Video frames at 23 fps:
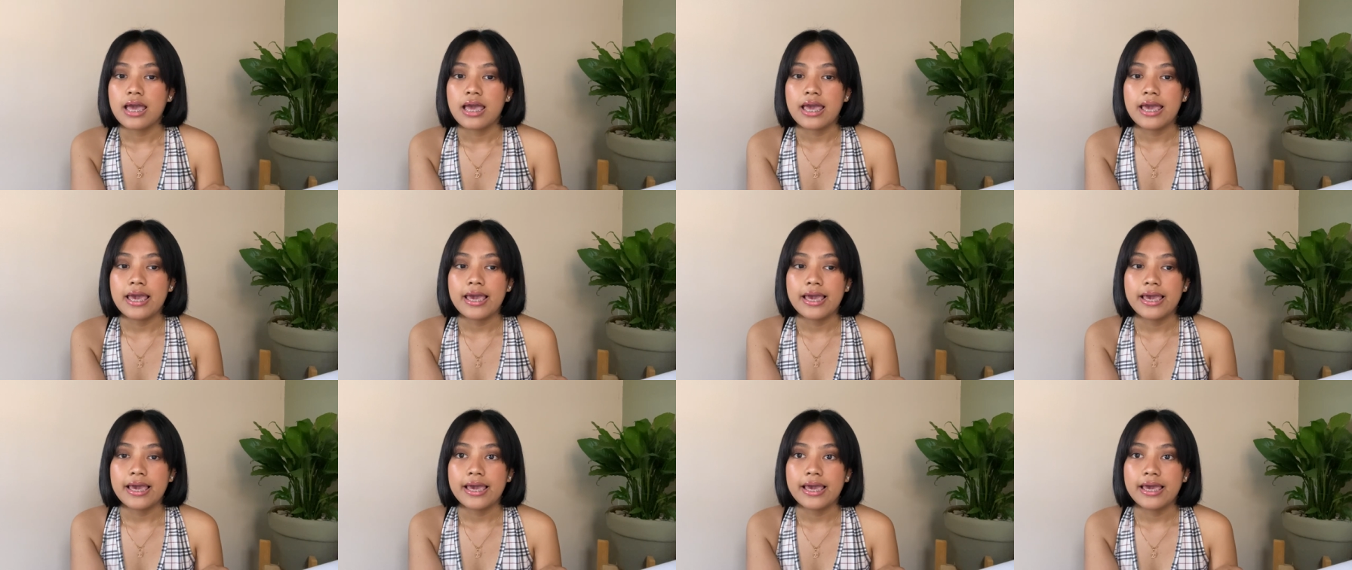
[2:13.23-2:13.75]

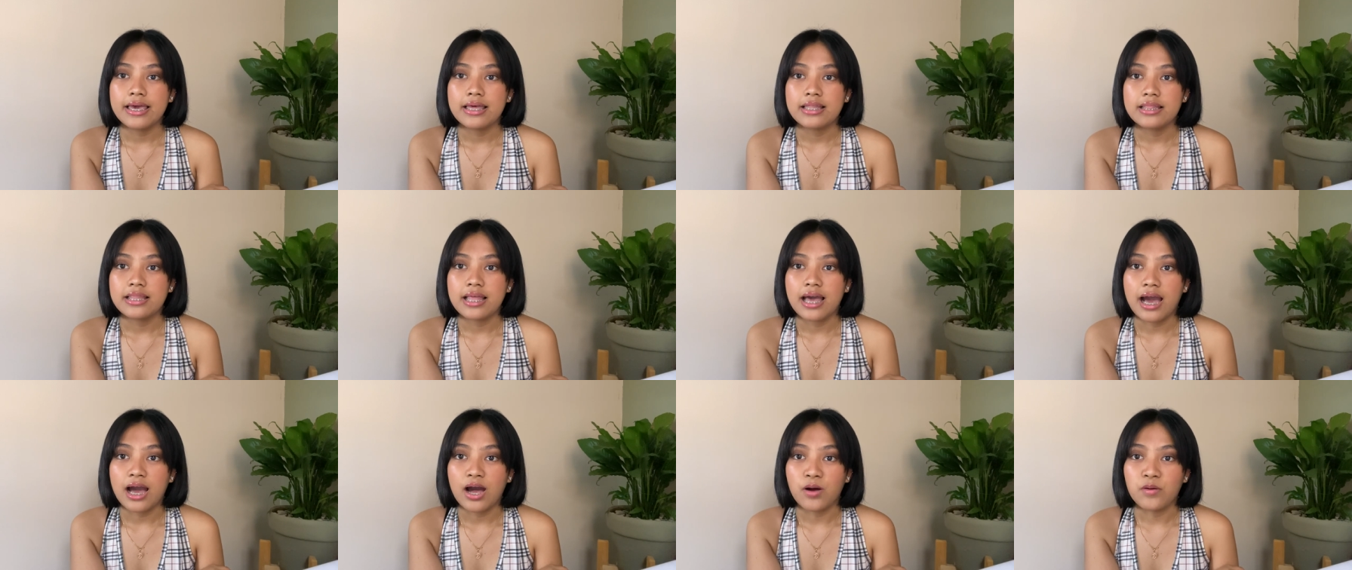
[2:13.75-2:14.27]
And
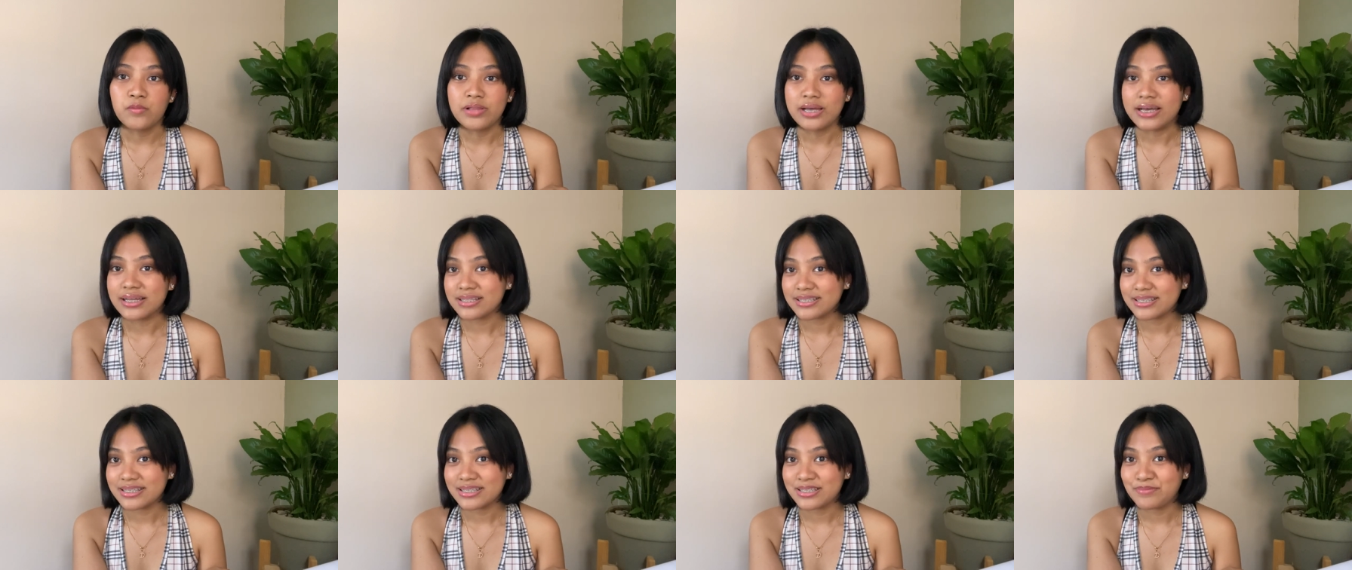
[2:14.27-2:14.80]
now
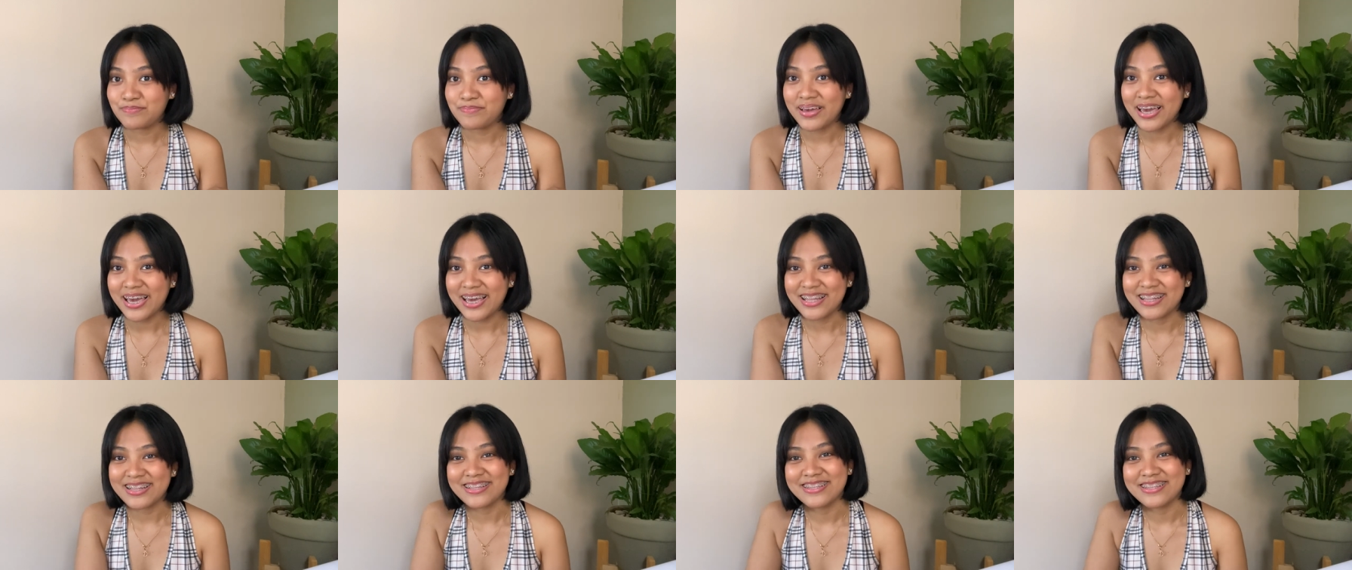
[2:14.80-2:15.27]
let's begin.